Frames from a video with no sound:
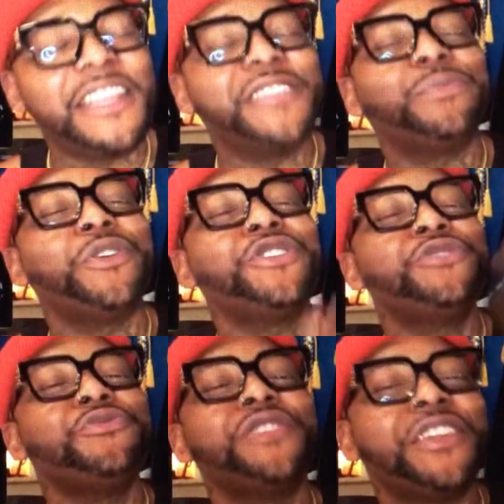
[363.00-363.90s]
is what
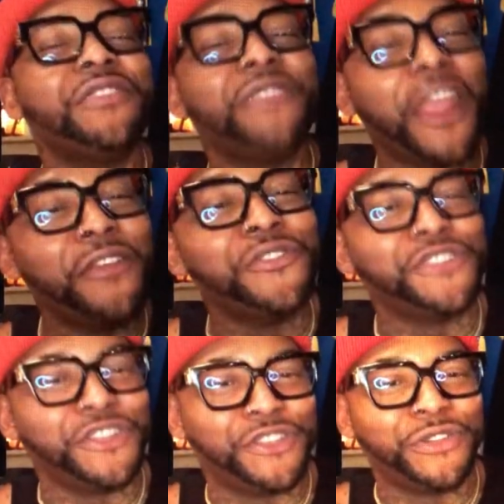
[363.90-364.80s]
you give
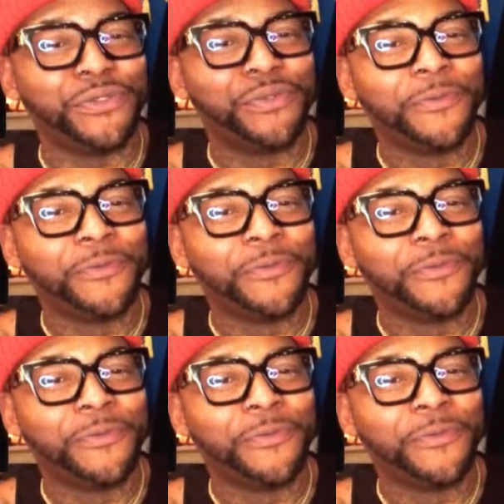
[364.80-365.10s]
energy to.